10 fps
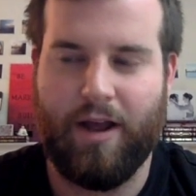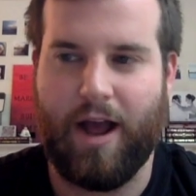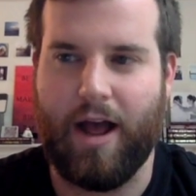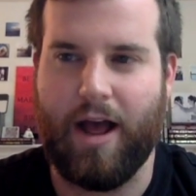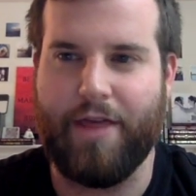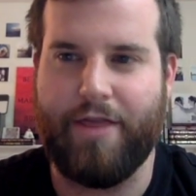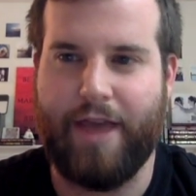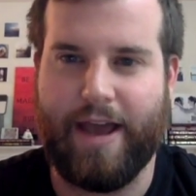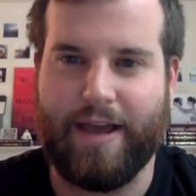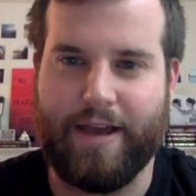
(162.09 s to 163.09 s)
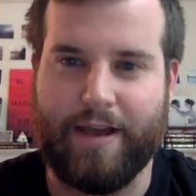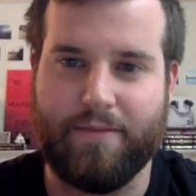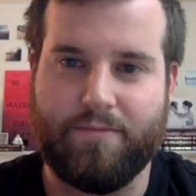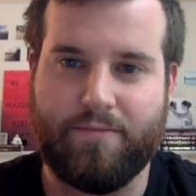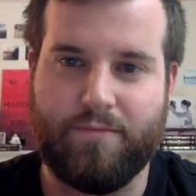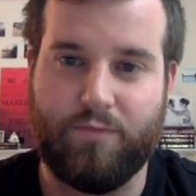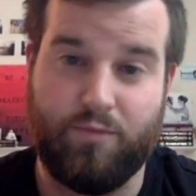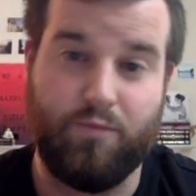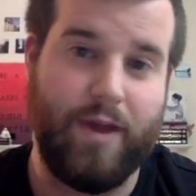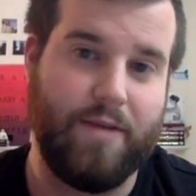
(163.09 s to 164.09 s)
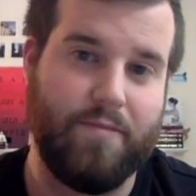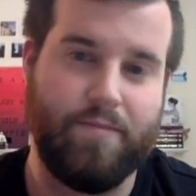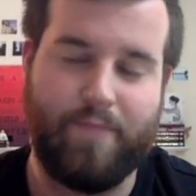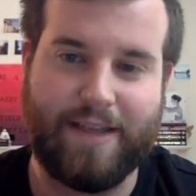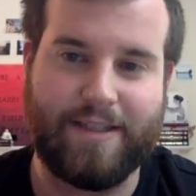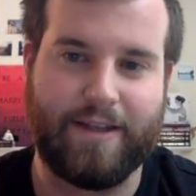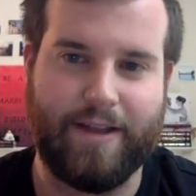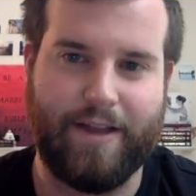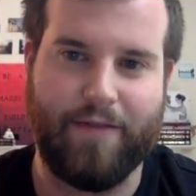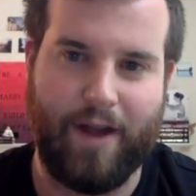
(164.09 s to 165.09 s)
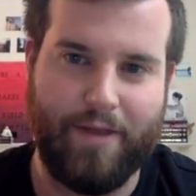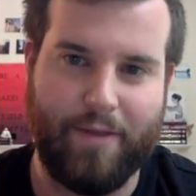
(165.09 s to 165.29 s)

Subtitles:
they ran